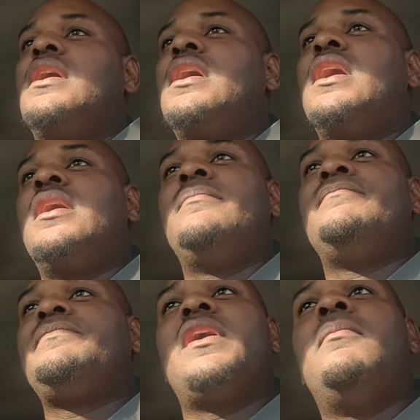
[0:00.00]

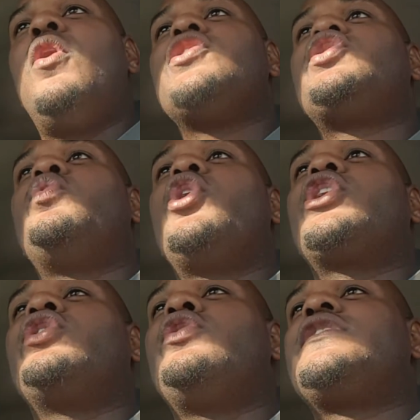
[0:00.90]
I'm also
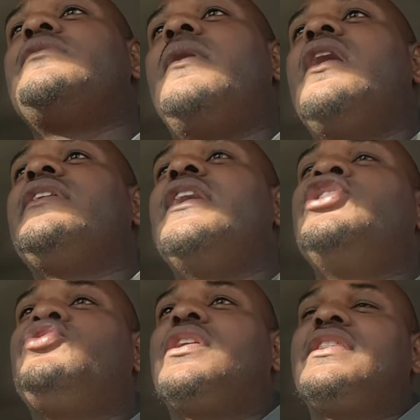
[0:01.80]
working on some other
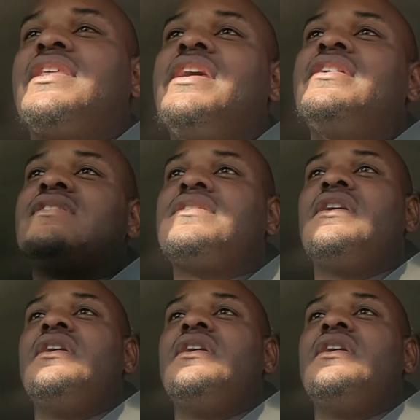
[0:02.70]
intricate things.